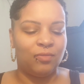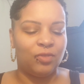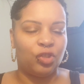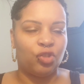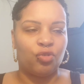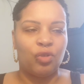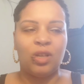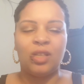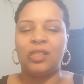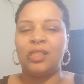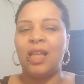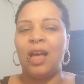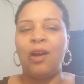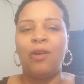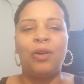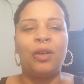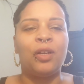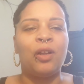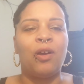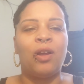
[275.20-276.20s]
stressed
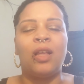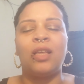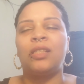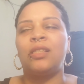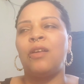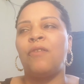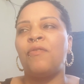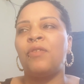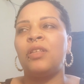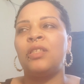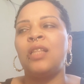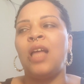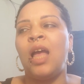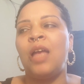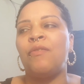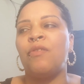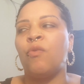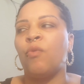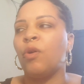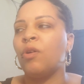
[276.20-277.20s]
out and all that stuff, and it's
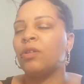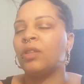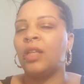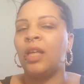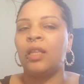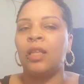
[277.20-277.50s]
not even worth